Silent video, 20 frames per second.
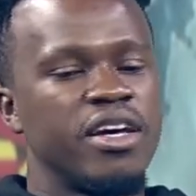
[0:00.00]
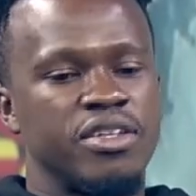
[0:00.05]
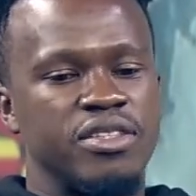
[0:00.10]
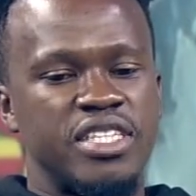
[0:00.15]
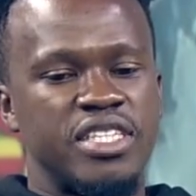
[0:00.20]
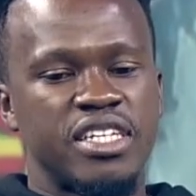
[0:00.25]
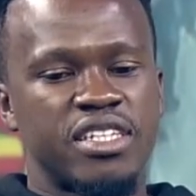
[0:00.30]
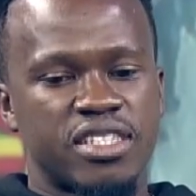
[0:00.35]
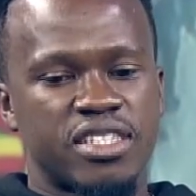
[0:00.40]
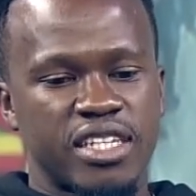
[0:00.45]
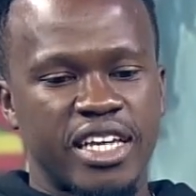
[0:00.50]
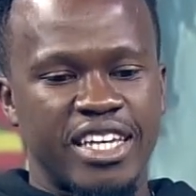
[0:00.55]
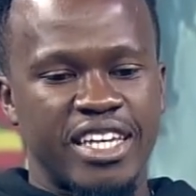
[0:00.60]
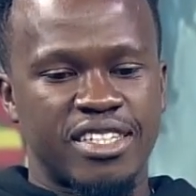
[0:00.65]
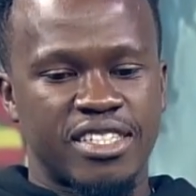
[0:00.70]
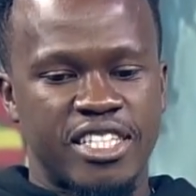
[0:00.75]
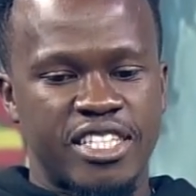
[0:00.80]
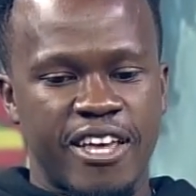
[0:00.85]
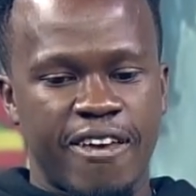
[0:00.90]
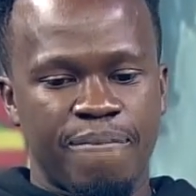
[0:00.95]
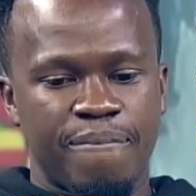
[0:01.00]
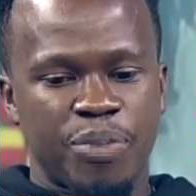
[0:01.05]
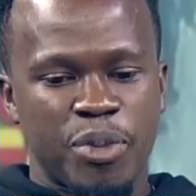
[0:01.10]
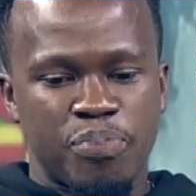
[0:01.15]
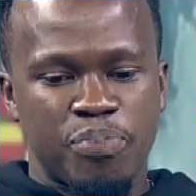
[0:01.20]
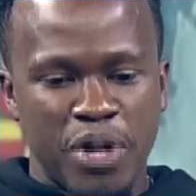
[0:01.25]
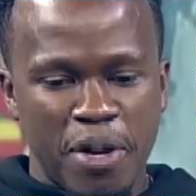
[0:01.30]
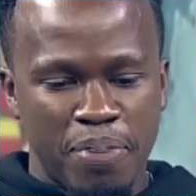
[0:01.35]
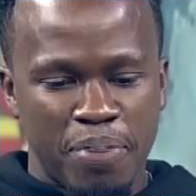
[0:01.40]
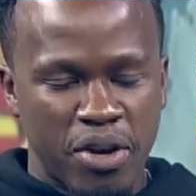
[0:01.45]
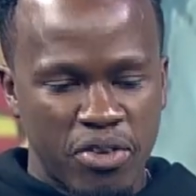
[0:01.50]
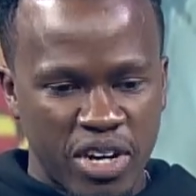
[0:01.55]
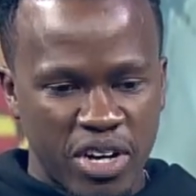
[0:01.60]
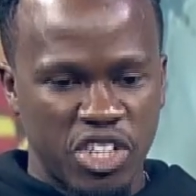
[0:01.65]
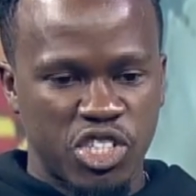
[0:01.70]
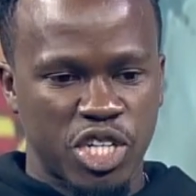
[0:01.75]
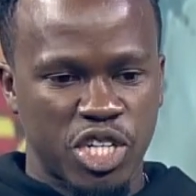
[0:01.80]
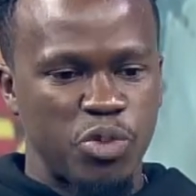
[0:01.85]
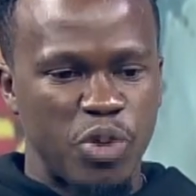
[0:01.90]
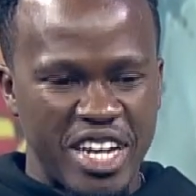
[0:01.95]
This is the
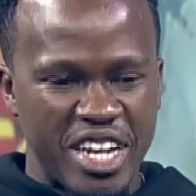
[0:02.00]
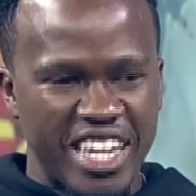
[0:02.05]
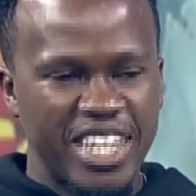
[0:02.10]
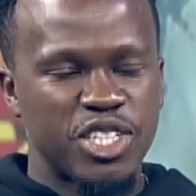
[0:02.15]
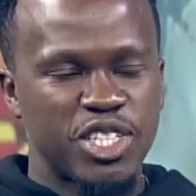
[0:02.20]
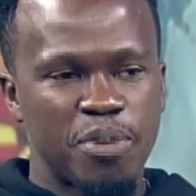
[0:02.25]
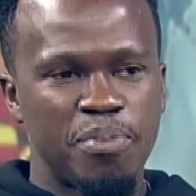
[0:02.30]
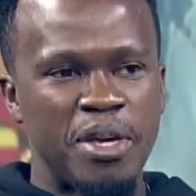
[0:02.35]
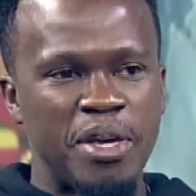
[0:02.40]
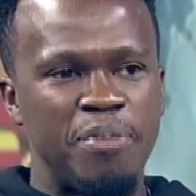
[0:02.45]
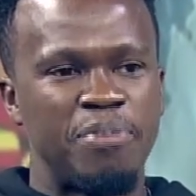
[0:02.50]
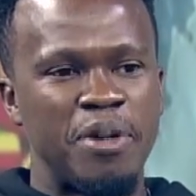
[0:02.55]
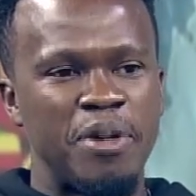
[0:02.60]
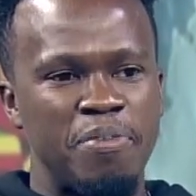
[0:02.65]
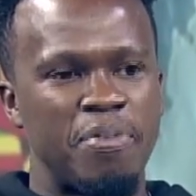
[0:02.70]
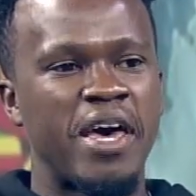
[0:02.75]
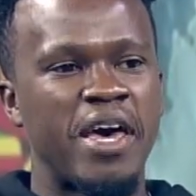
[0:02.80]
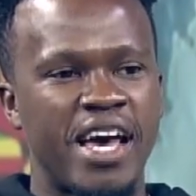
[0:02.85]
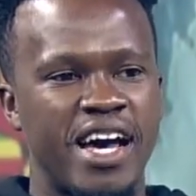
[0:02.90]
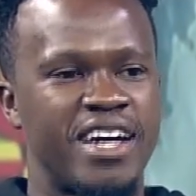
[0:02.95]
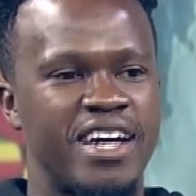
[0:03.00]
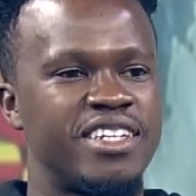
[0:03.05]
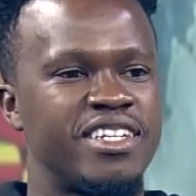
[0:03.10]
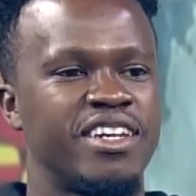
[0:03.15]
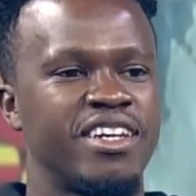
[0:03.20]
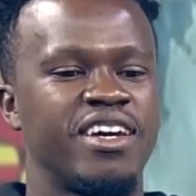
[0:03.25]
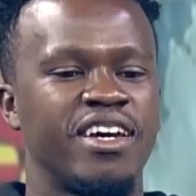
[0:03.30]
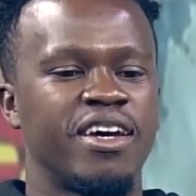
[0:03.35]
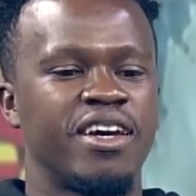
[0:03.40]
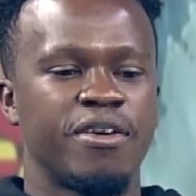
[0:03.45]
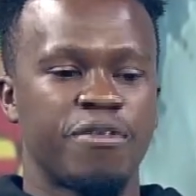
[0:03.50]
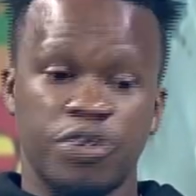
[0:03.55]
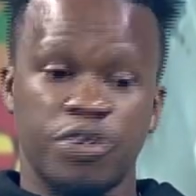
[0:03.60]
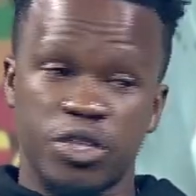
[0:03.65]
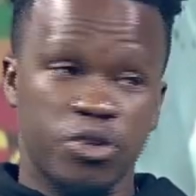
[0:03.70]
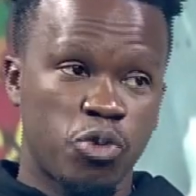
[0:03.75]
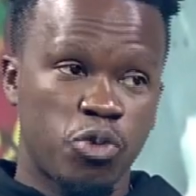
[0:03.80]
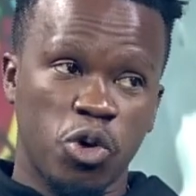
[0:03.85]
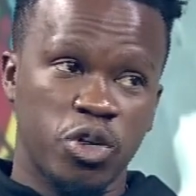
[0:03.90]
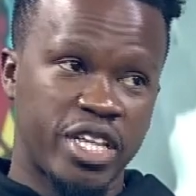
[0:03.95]
preparation. We need to be prepared for
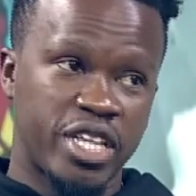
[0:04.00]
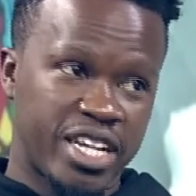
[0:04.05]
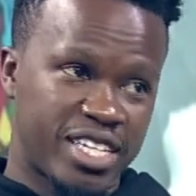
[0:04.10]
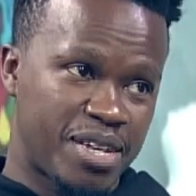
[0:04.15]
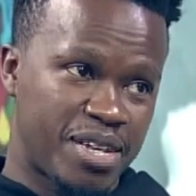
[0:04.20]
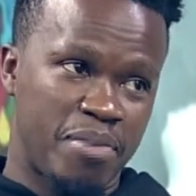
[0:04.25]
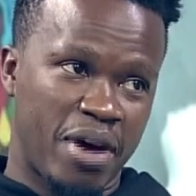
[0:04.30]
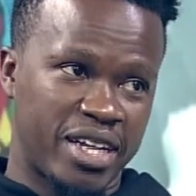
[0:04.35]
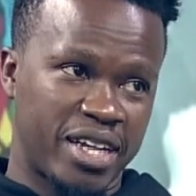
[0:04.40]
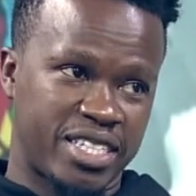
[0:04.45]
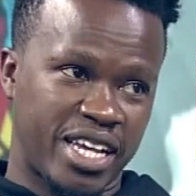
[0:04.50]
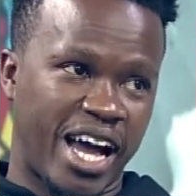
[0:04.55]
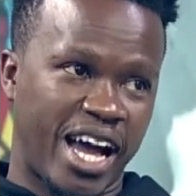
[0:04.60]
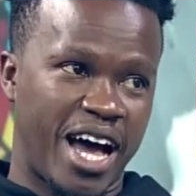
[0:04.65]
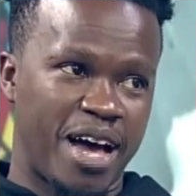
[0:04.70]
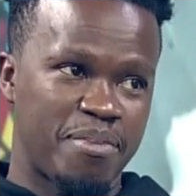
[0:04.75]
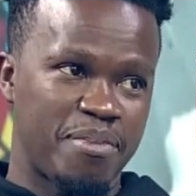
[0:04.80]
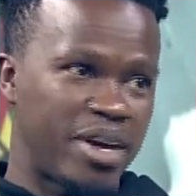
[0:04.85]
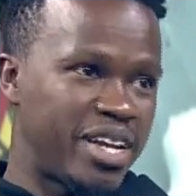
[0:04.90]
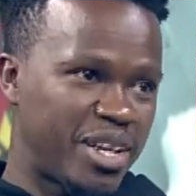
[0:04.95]
the war that is about to come.